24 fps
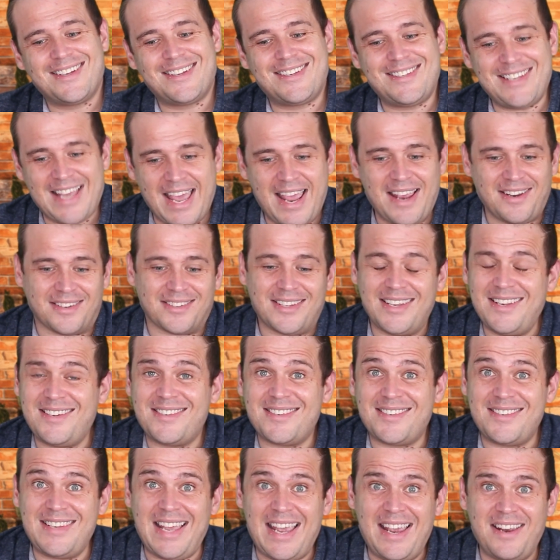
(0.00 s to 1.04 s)
dead.
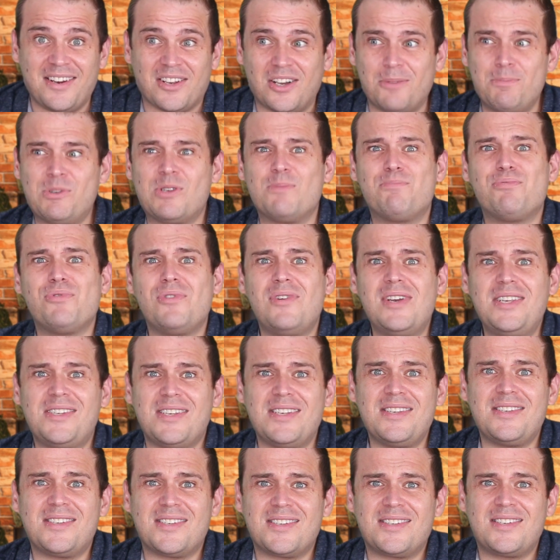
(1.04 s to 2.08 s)
It's dead. I'm surprised
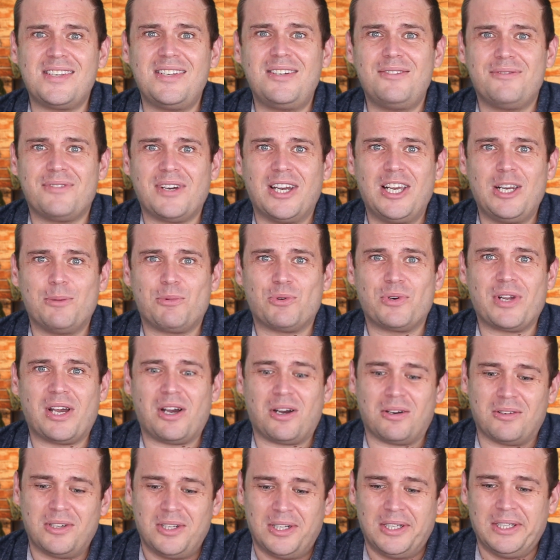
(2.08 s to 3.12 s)
it's still available
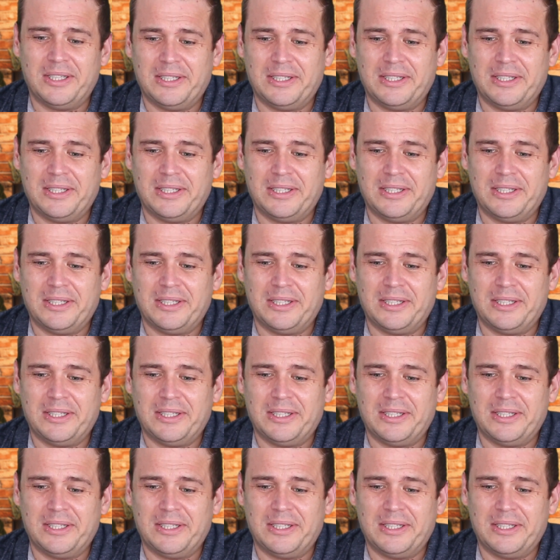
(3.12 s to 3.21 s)
now.